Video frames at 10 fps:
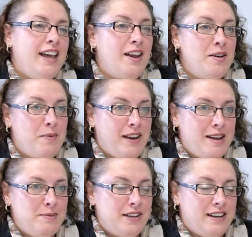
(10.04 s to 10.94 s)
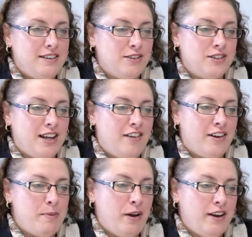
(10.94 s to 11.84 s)
Hello, my name's Dr.
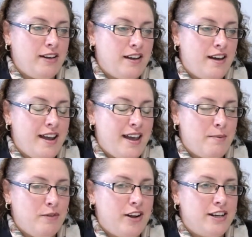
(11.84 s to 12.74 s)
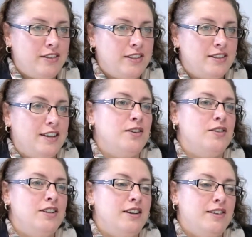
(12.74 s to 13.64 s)
Erica Bowen. I am a reader in the
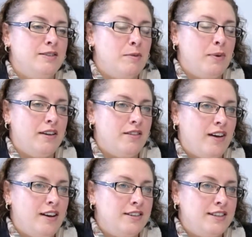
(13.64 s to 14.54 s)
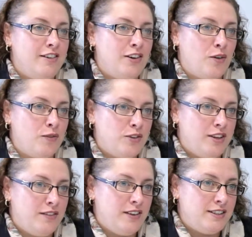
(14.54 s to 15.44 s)
Psychology of Intimate Partner Violence here at Coventry
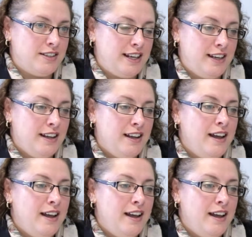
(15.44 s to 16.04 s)
University.